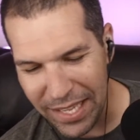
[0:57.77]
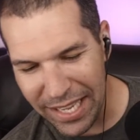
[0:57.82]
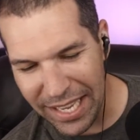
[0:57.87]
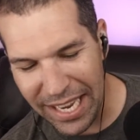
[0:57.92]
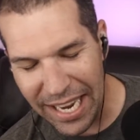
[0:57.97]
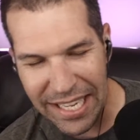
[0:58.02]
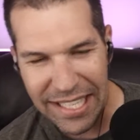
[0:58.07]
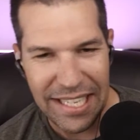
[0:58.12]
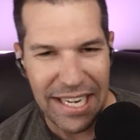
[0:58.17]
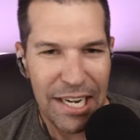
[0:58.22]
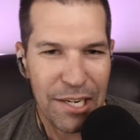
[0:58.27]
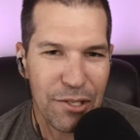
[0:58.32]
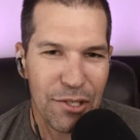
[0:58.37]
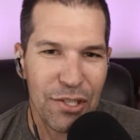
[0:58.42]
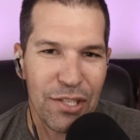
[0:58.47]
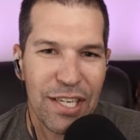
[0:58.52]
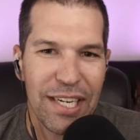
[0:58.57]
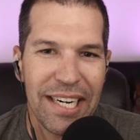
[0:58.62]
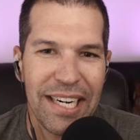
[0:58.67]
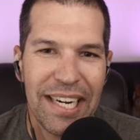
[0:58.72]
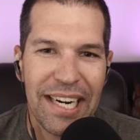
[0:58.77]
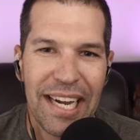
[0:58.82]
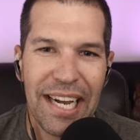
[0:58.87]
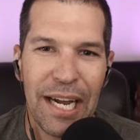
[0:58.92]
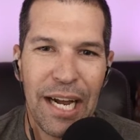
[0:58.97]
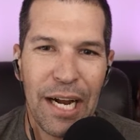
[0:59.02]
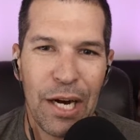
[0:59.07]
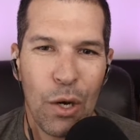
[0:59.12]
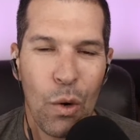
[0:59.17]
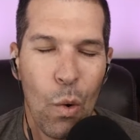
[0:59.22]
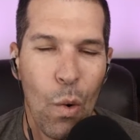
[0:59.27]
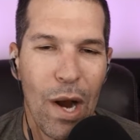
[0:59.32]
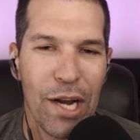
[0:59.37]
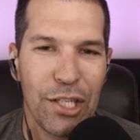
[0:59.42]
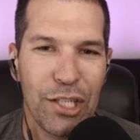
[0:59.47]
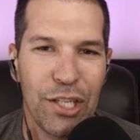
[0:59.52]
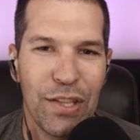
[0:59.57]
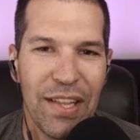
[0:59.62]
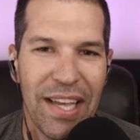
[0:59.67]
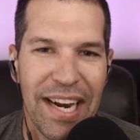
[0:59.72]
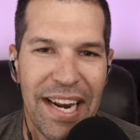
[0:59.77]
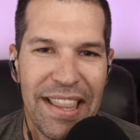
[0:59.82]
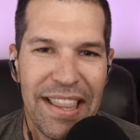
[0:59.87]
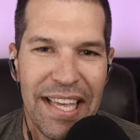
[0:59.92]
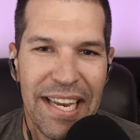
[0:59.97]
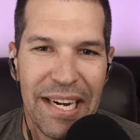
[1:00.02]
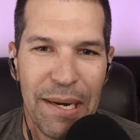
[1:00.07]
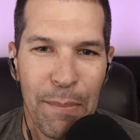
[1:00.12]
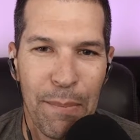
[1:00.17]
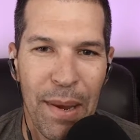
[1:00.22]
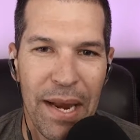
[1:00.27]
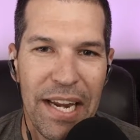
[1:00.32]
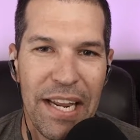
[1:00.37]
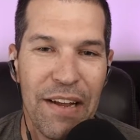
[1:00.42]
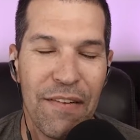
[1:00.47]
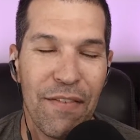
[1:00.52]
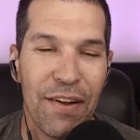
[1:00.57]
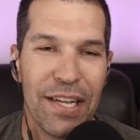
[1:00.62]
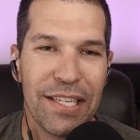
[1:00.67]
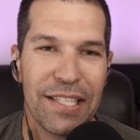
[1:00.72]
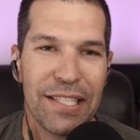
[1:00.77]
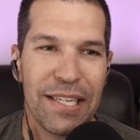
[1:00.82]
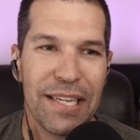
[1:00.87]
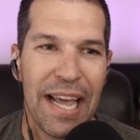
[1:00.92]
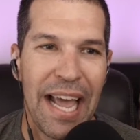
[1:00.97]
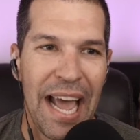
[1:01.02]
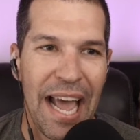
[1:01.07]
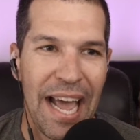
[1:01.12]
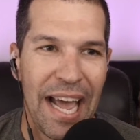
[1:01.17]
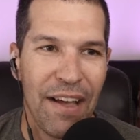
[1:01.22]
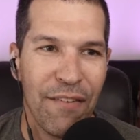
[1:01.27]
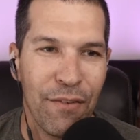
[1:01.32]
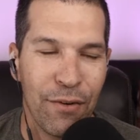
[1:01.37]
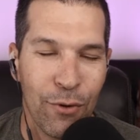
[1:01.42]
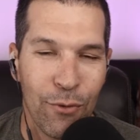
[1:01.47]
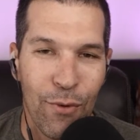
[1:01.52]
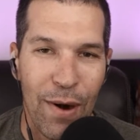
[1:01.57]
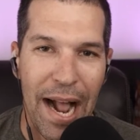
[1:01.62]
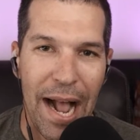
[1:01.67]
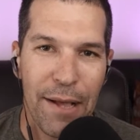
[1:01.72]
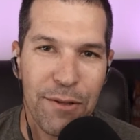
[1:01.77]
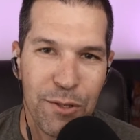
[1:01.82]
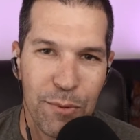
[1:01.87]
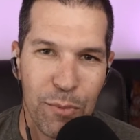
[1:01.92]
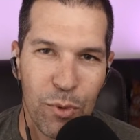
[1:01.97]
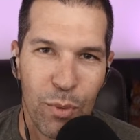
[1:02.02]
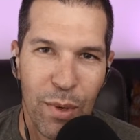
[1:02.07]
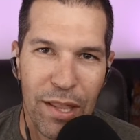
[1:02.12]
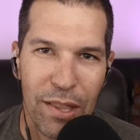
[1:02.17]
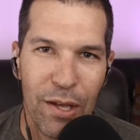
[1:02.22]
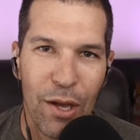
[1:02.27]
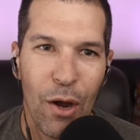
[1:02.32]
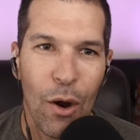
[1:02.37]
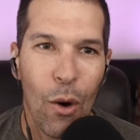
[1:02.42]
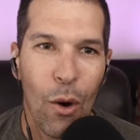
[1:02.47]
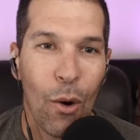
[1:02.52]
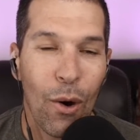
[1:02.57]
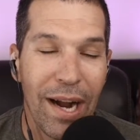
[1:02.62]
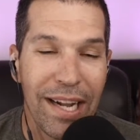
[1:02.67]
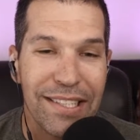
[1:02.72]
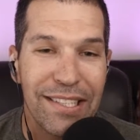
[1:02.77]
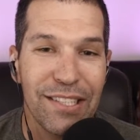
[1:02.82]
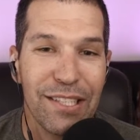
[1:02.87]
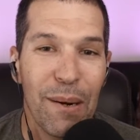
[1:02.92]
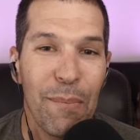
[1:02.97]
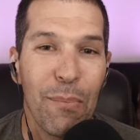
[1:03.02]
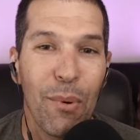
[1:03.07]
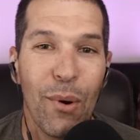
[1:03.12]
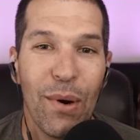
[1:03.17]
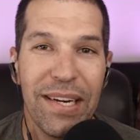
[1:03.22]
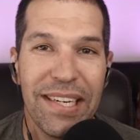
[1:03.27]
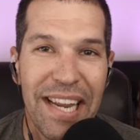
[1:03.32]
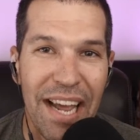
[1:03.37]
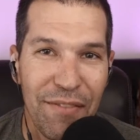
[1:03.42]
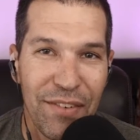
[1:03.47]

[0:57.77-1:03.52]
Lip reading: it's an interesting question that I think many of us have grasped with, or at some point have